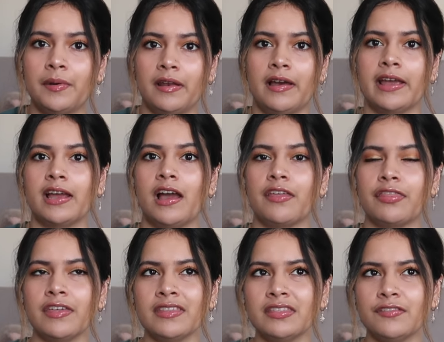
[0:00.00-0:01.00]
but like, I
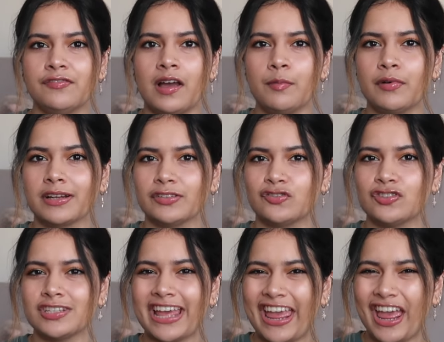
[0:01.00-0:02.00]
think the fabric is just